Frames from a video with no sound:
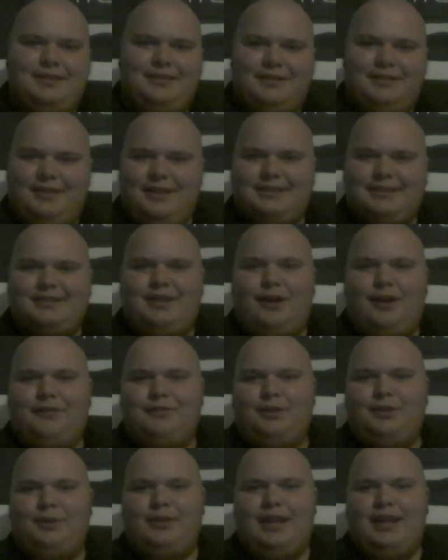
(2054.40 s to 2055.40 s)
dusted off the
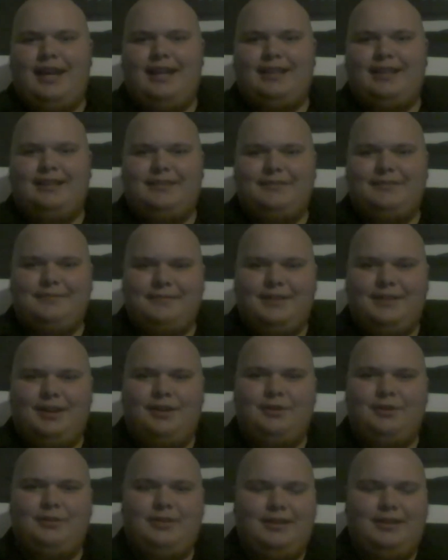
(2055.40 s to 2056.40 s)
old hat and
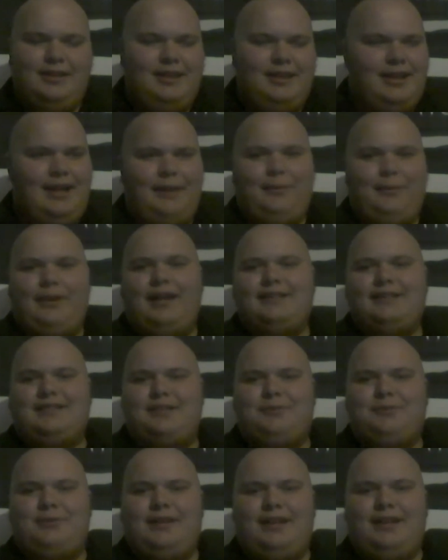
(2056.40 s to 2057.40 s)
coat, and went out to
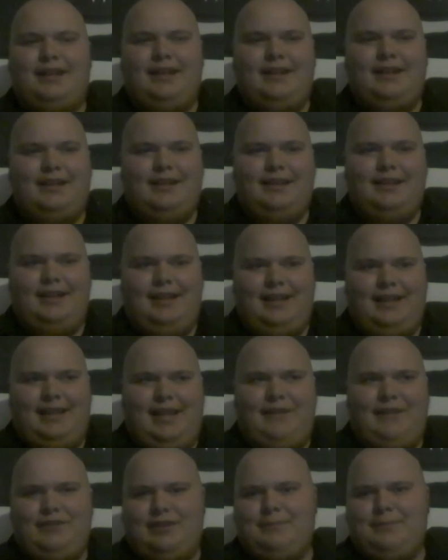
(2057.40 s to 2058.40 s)
the ring and
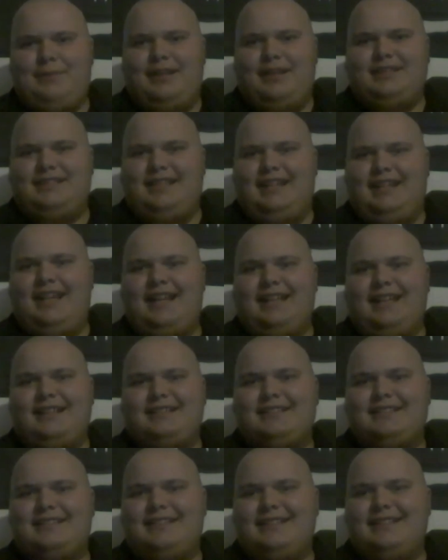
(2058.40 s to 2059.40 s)
gave it the best he
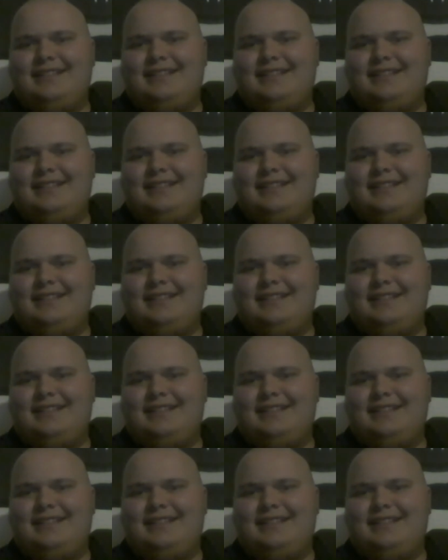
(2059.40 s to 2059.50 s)
has.